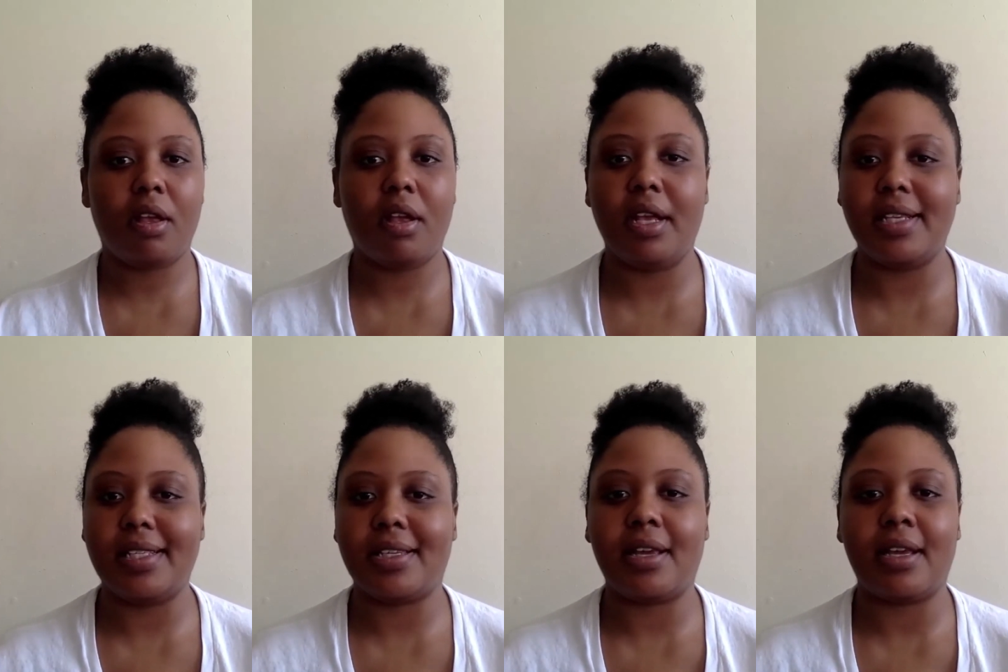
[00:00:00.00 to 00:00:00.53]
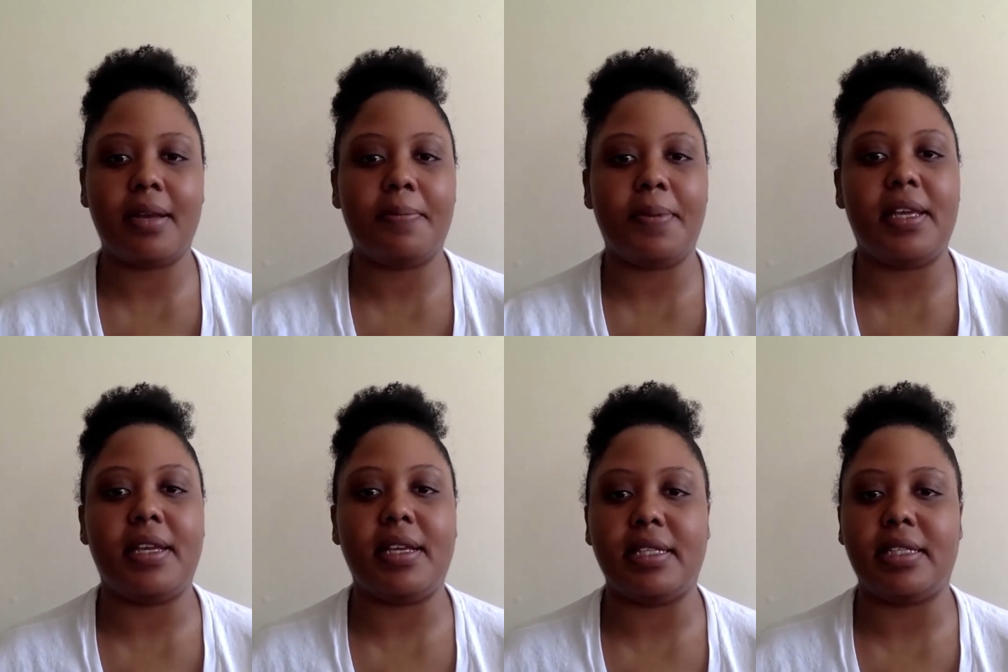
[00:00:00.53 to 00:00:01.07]
it's gonna
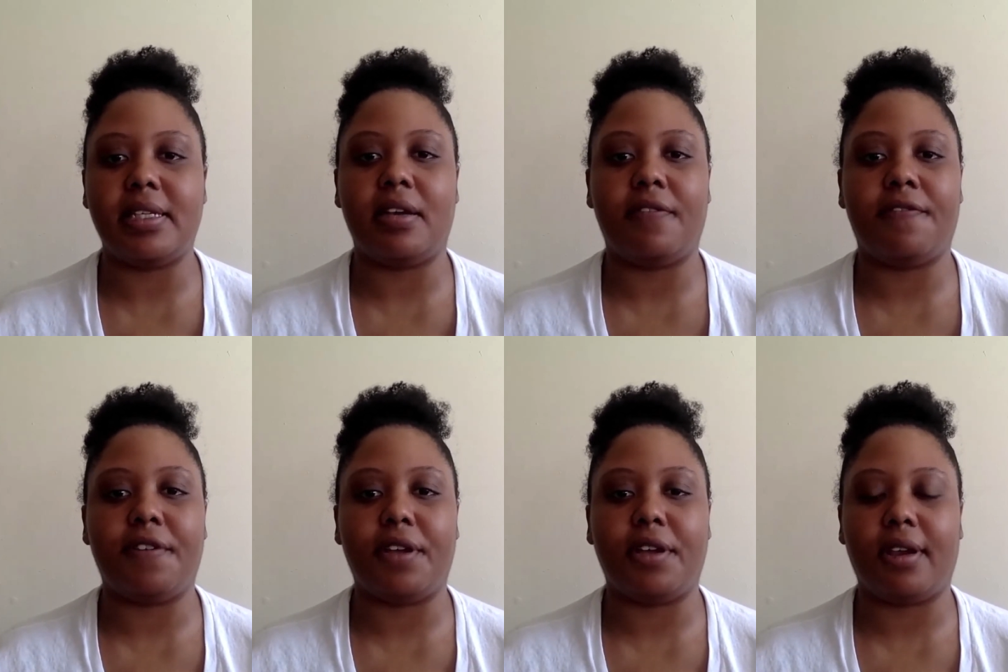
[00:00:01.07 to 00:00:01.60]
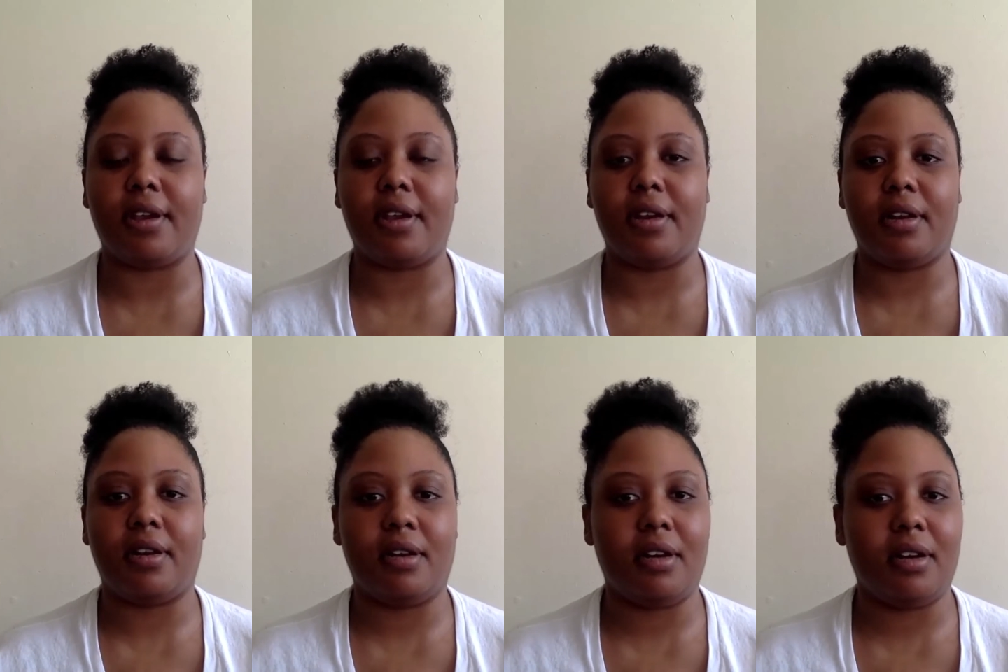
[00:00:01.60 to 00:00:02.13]
be easier for,
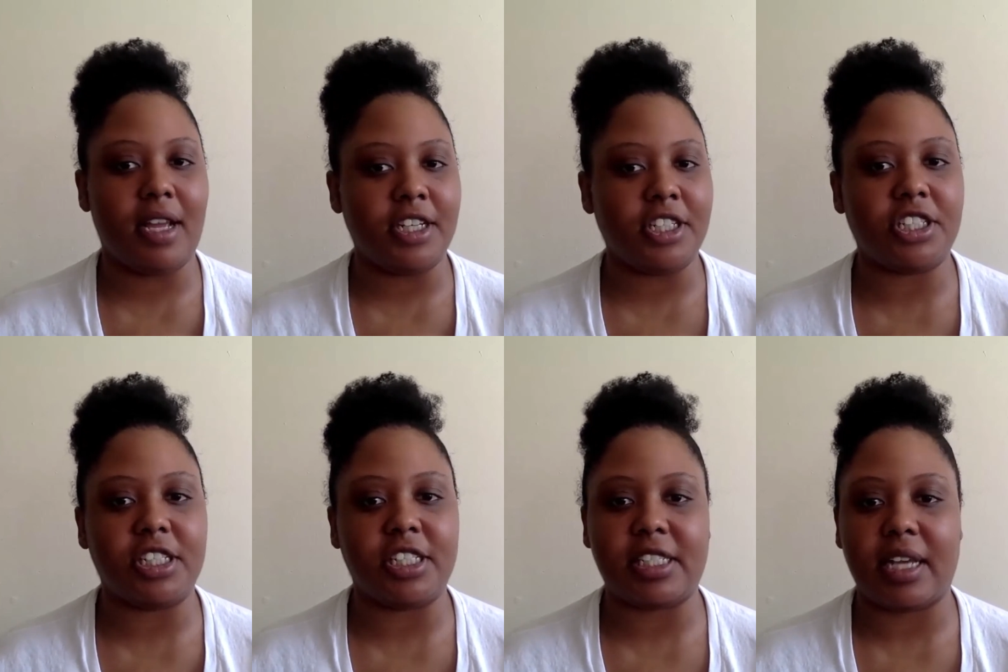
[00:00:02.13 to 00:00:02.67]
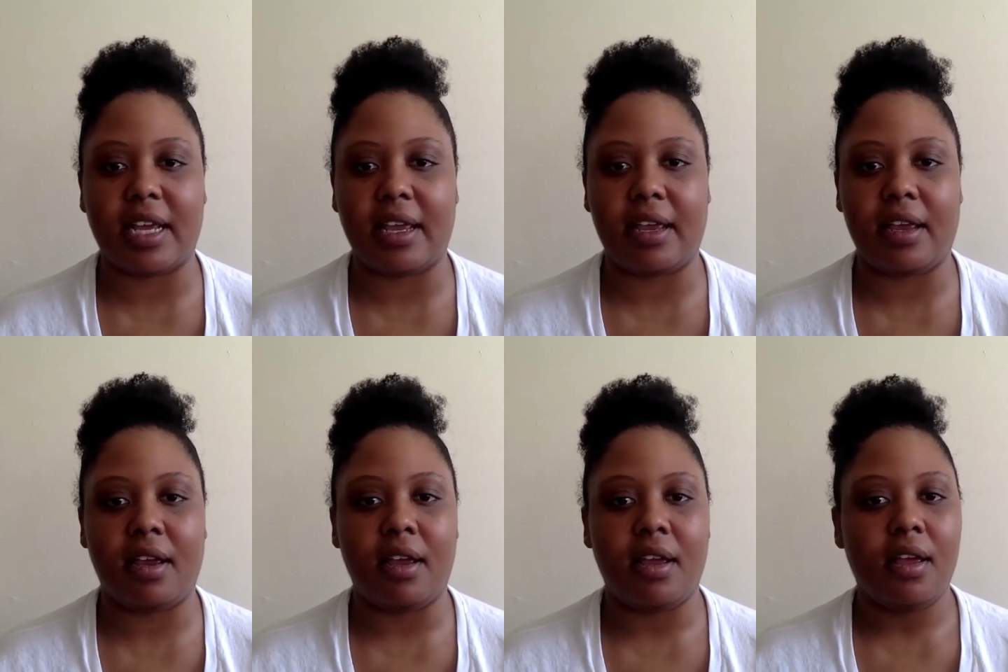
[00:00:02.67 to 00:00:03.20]
let's just
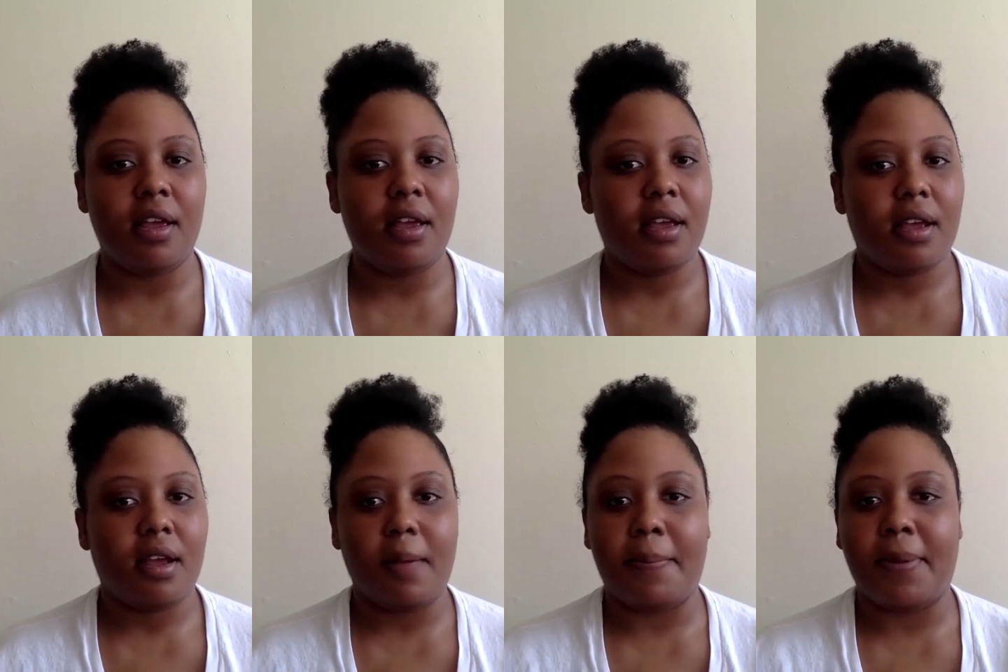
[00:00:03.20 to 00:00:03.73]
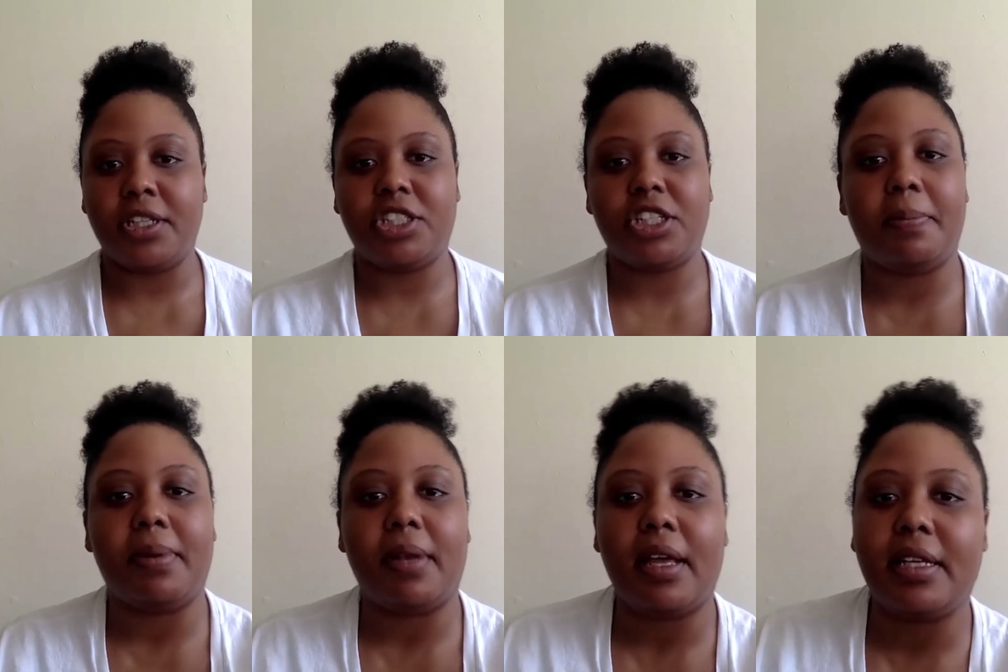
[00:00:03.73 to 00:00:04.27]
say, a bunch
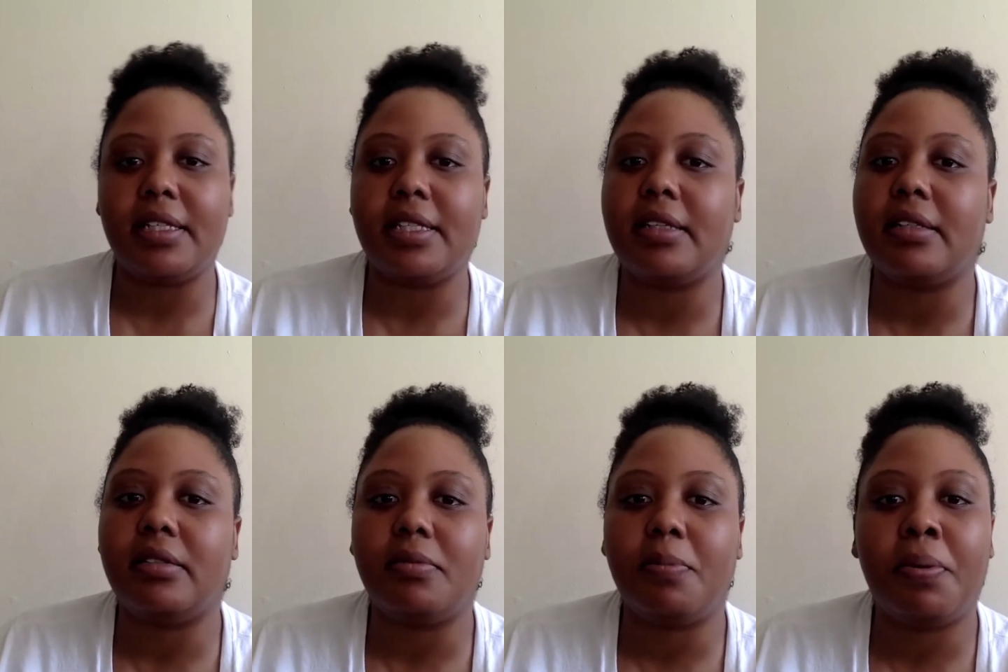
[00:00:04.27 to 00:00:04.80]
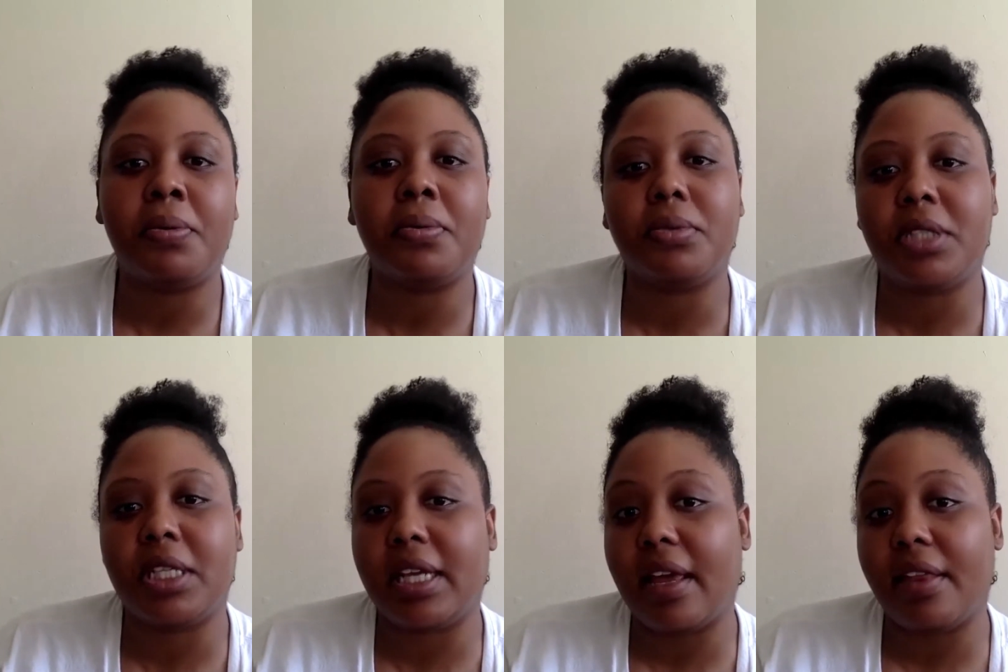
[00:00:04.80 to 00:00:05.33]
of blood to pool
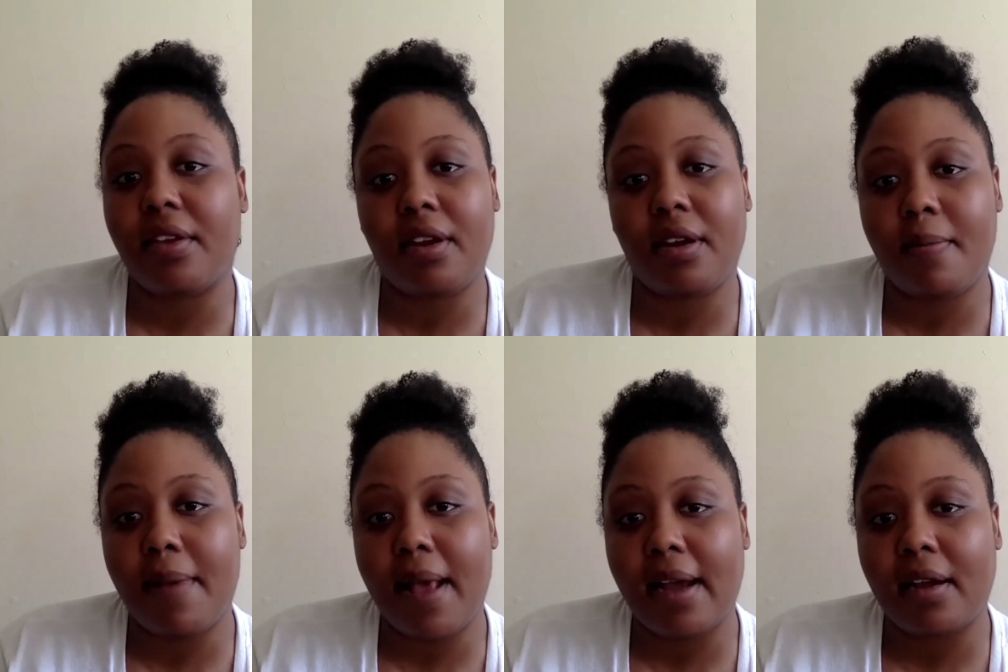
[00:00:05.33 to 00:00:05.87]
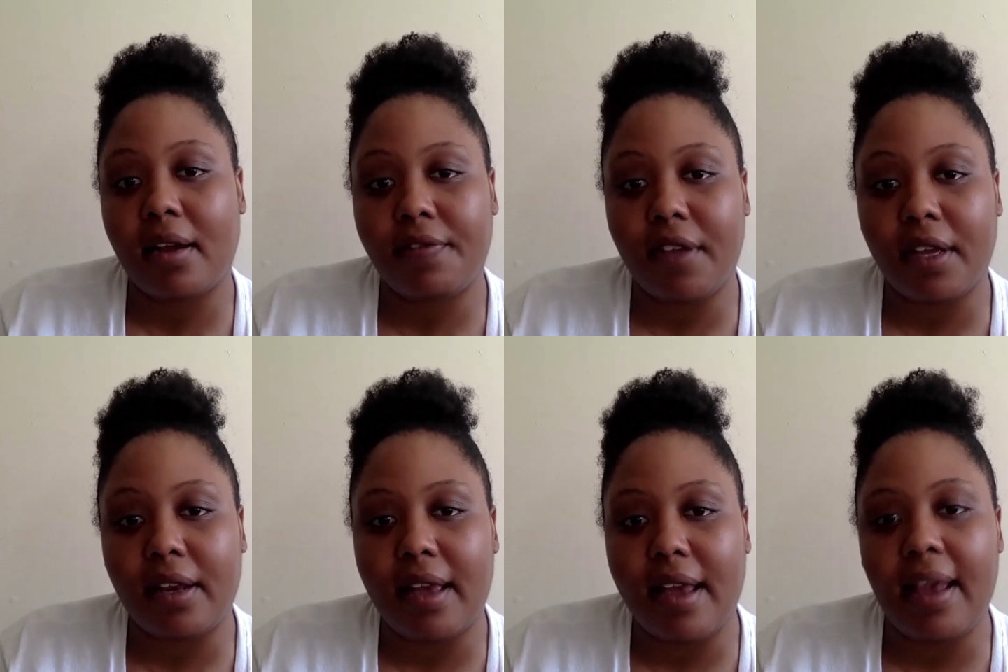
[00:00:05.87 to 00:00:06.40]
together in the back of
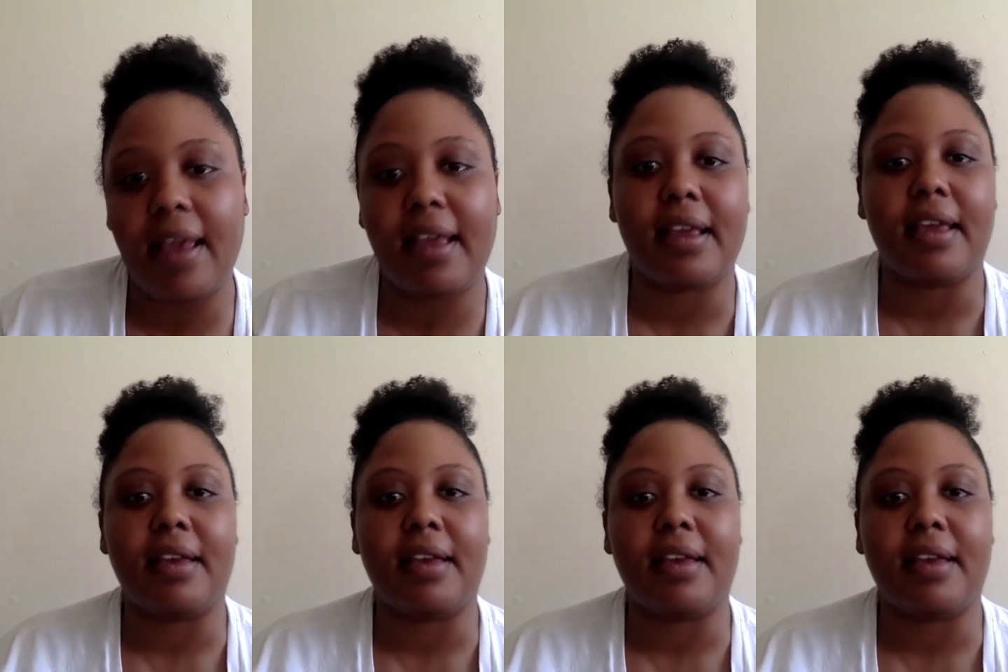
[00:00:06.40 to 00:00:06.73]
your leg.